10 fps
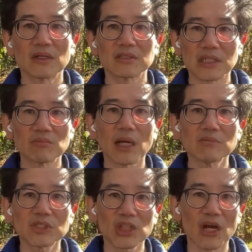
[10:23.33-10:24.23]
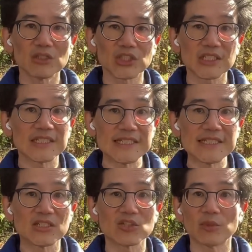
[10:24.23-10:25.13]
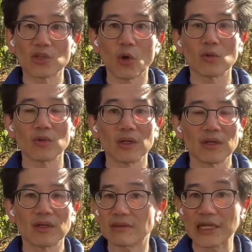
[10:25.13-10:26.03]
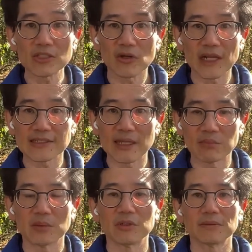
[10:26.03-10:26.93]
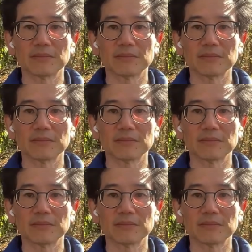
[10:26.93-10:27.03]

Sometimes a child just needs to be told. That's not acceptable.